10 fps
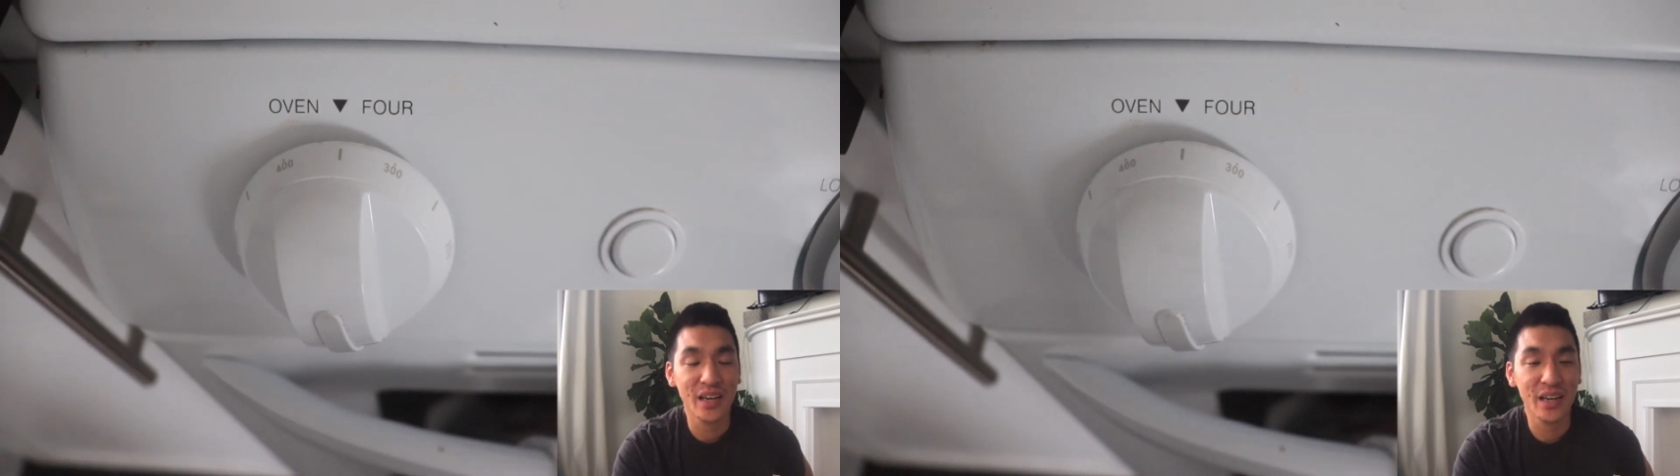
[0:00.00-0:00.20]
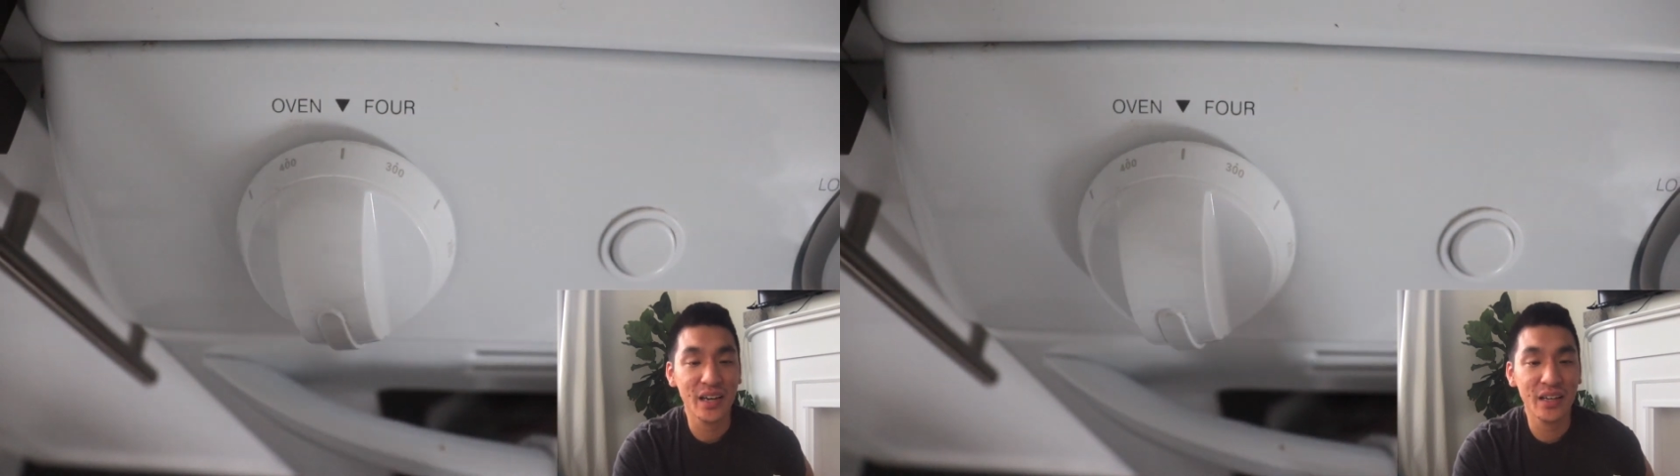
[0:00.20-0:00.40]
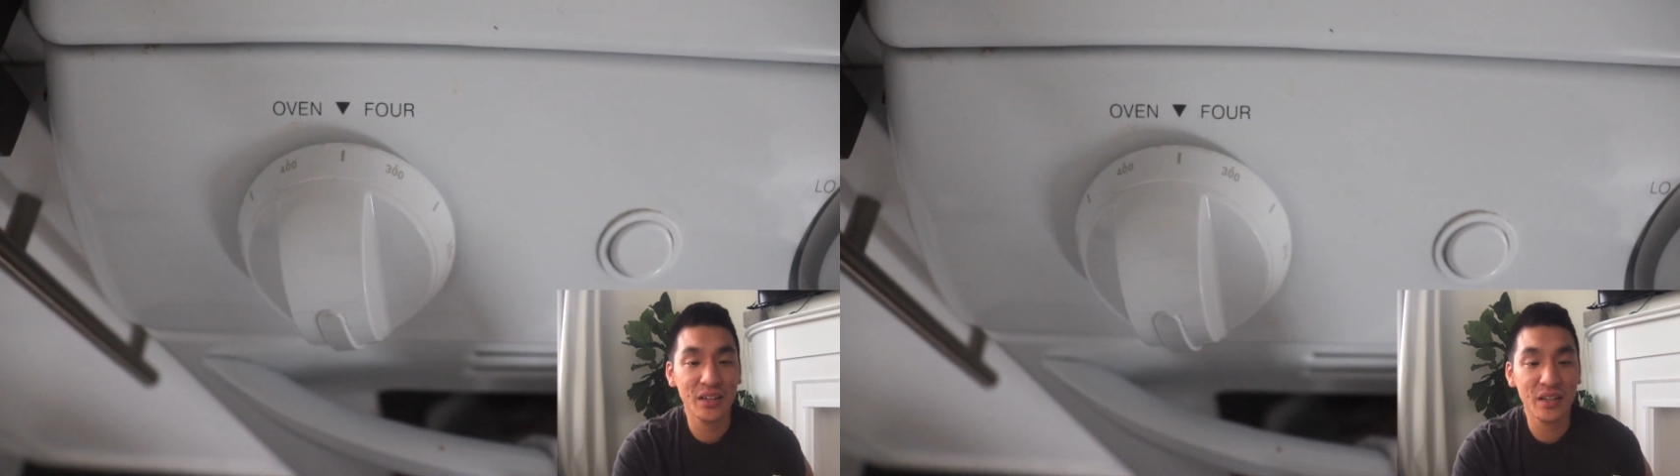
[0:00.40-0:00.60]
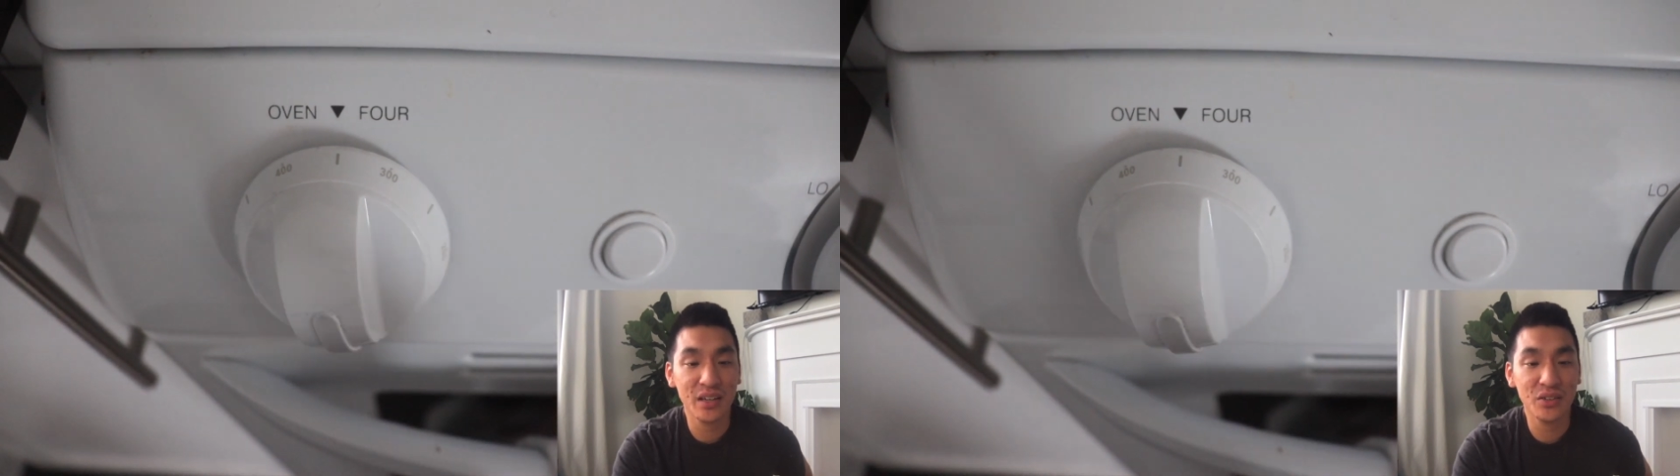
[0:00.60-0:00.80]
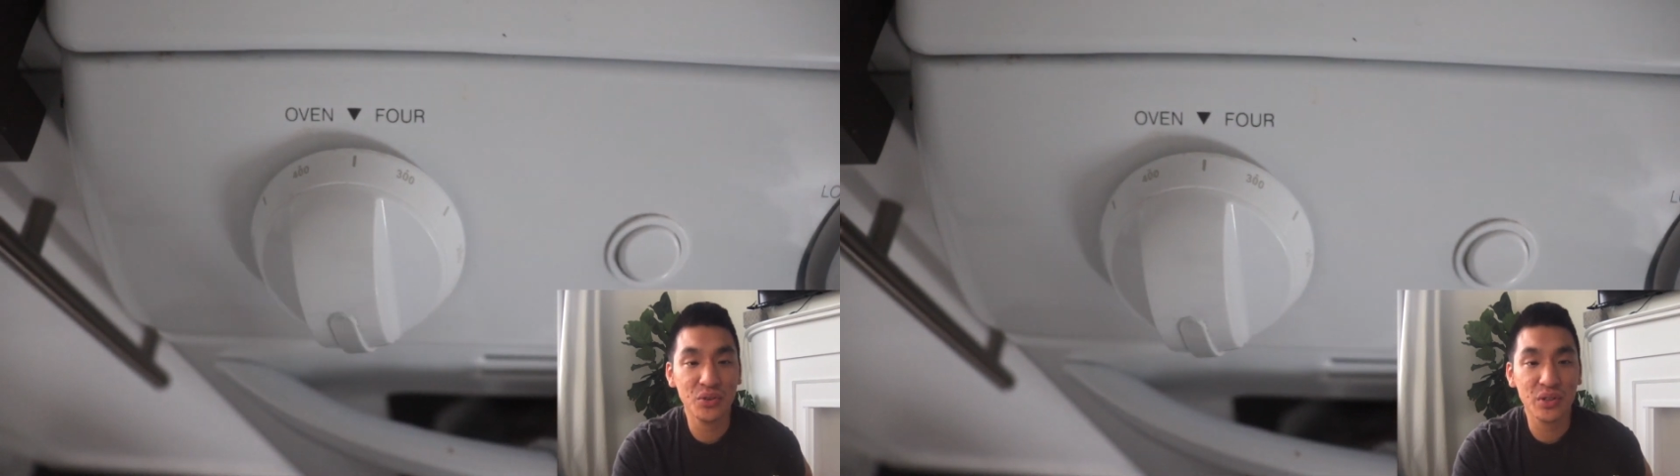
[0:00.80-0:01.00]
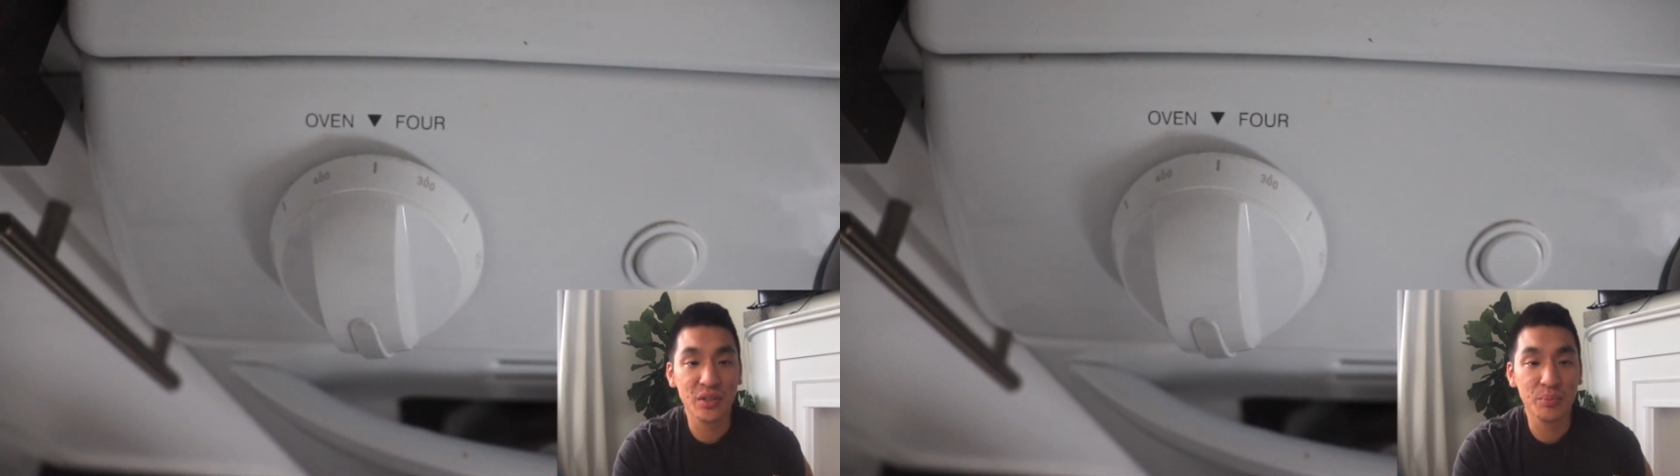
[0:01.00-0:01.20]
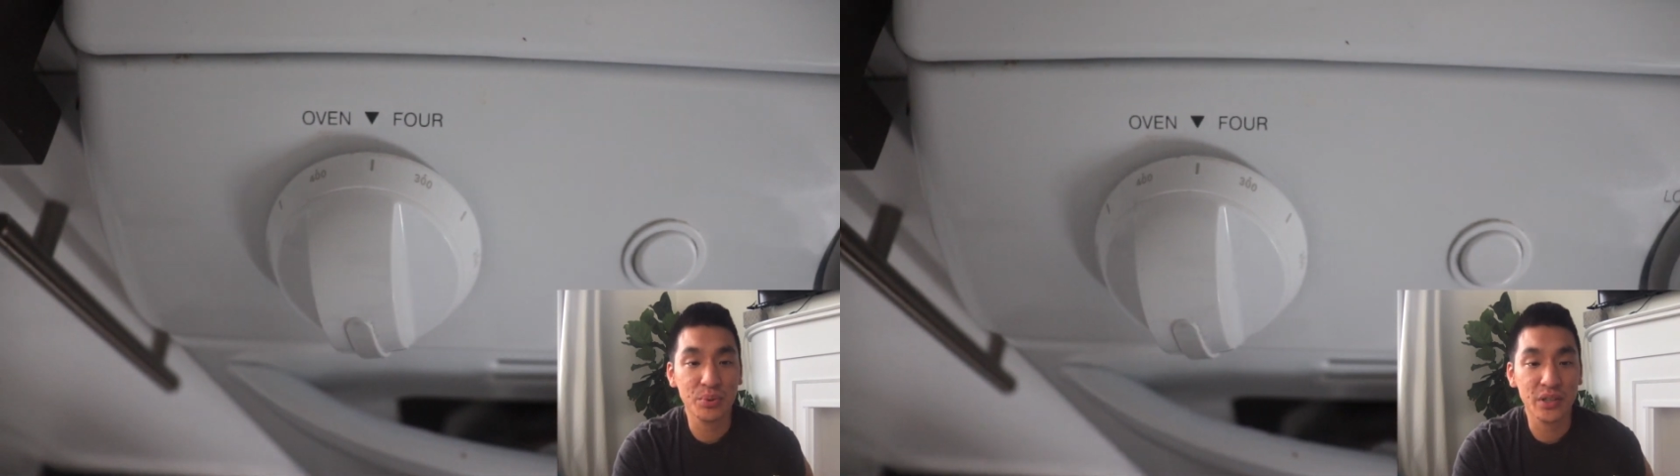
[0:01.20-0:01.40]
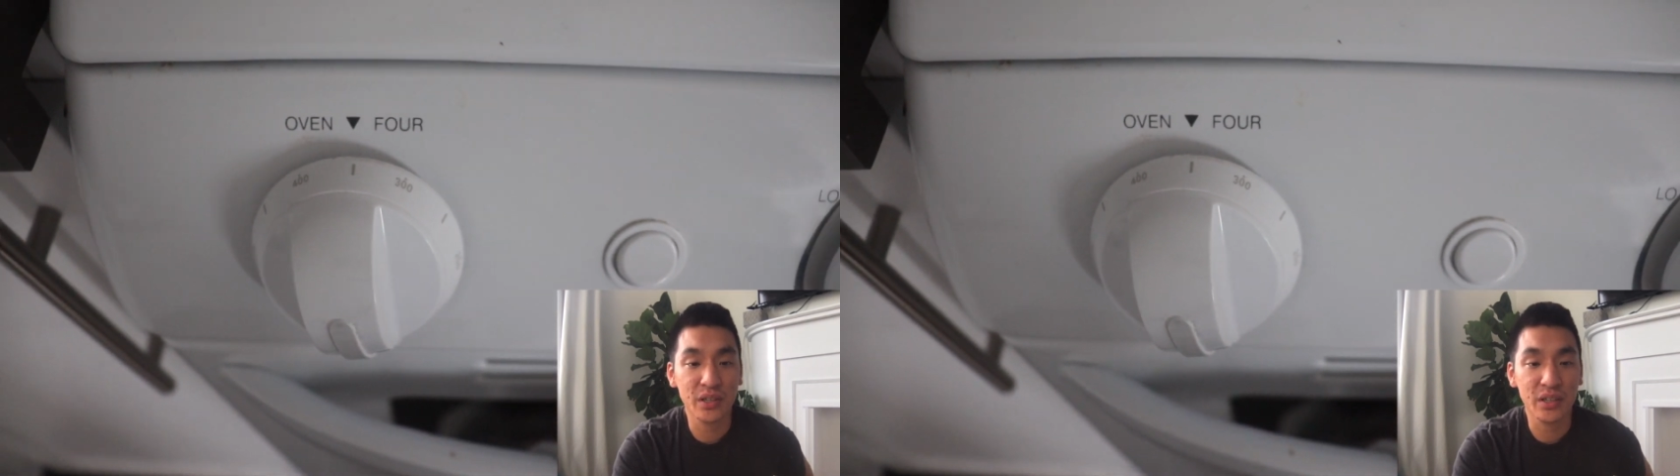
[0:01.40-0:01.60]
and then you can
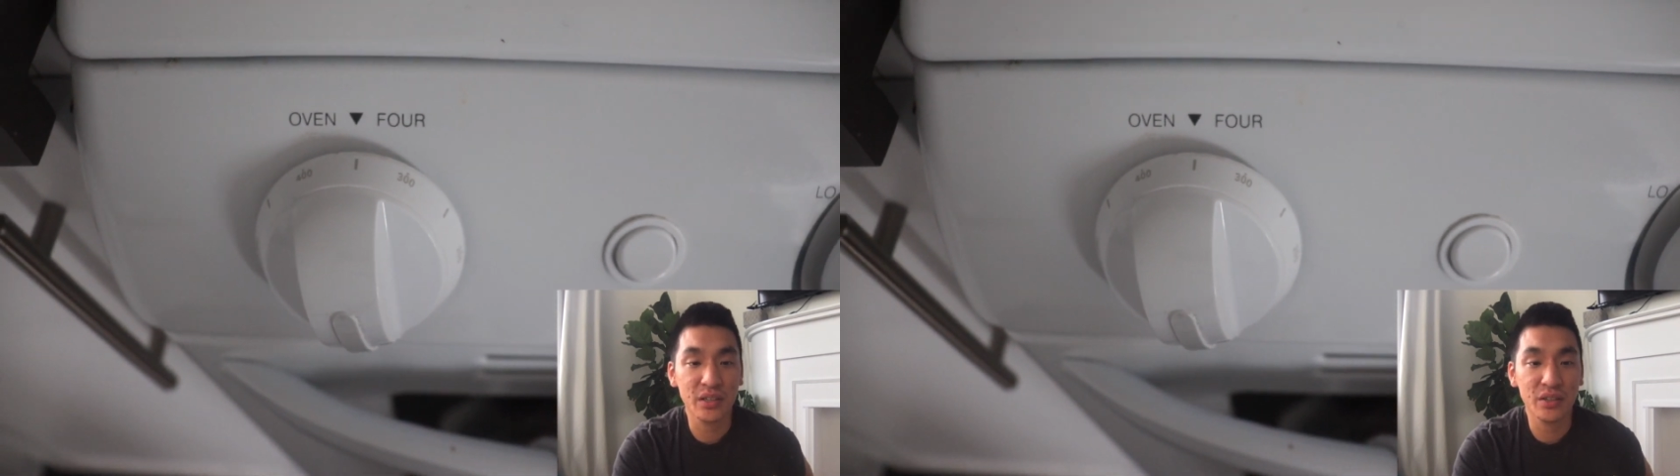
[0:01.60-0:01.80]
put in